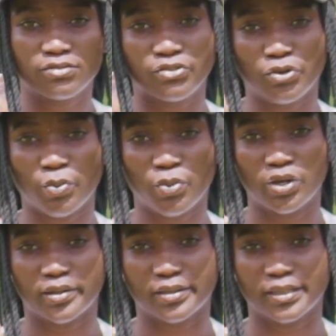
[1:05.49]

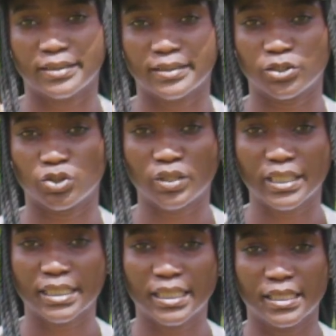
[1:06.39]
from our
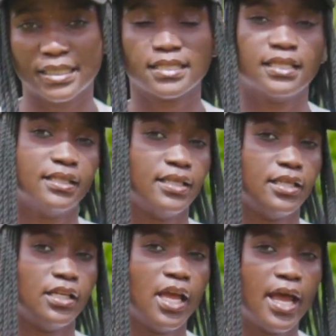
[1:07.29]
yoga class and
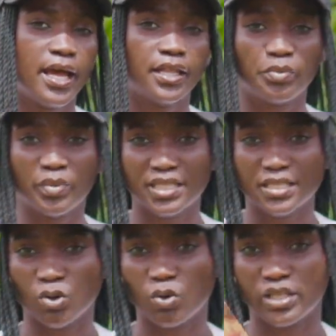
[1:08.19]
the
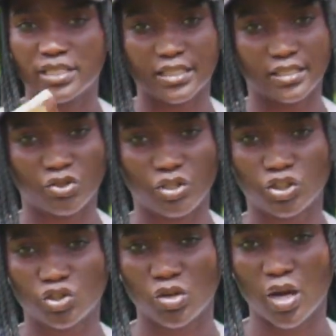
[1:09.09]
master who is
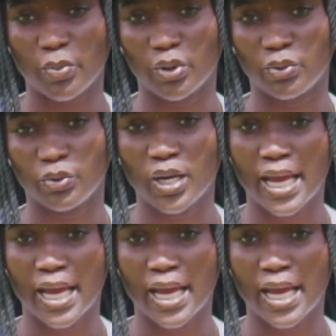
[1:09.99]
intellectual about